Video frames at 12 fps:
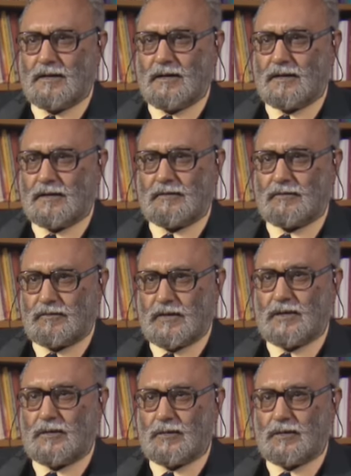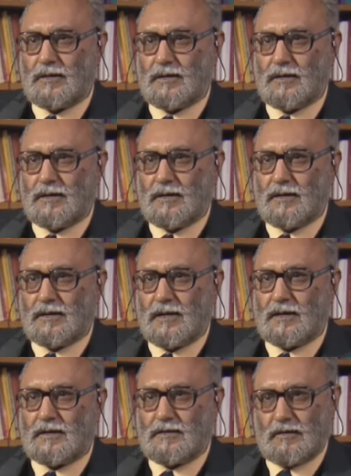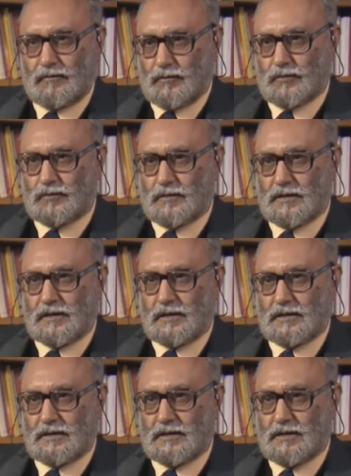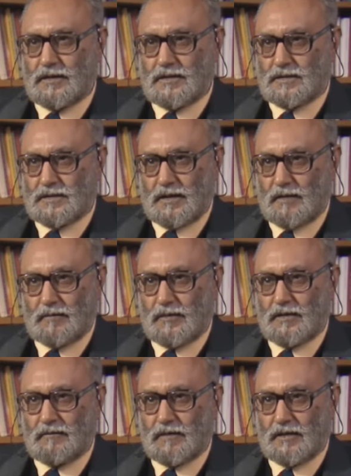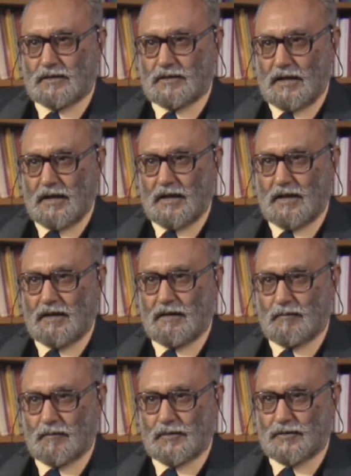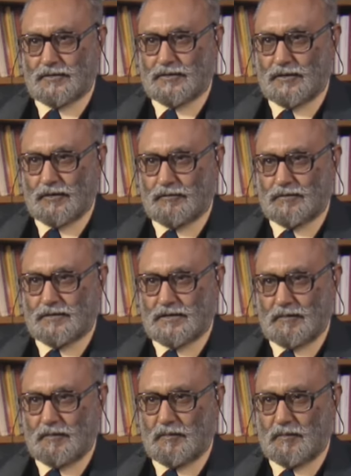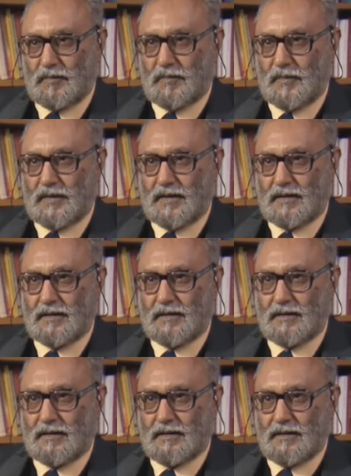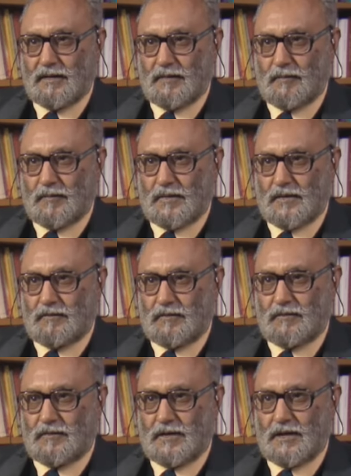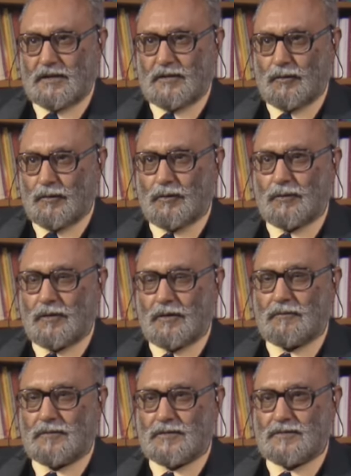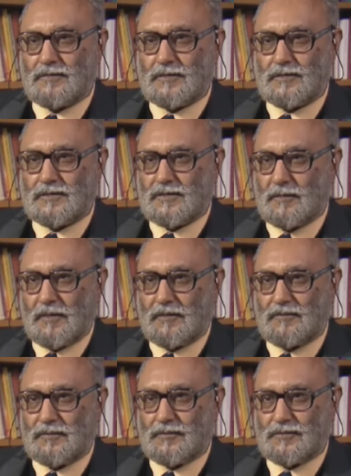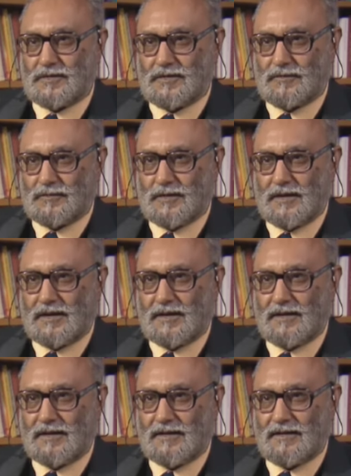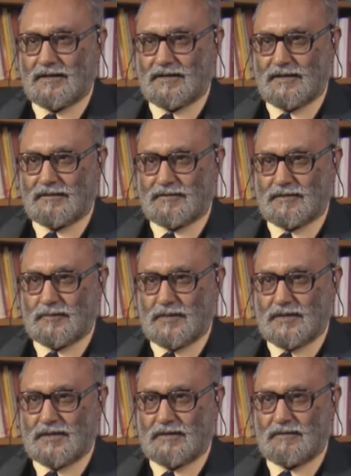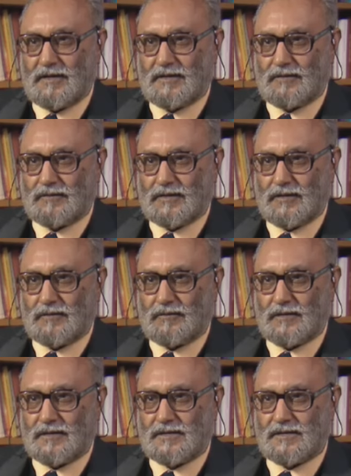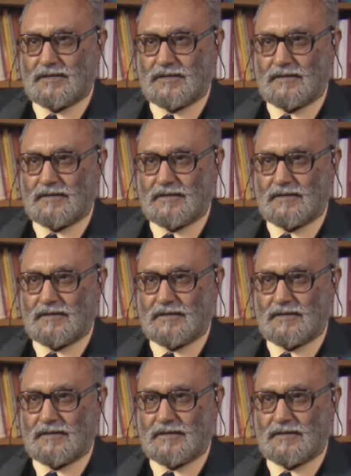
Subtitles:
and that was very good. That, of course, worked in 3 years' time, didn't work then because the conference had been prepared. But in '58, the whole conference was about fusion, if you like. That was the major event of the conference.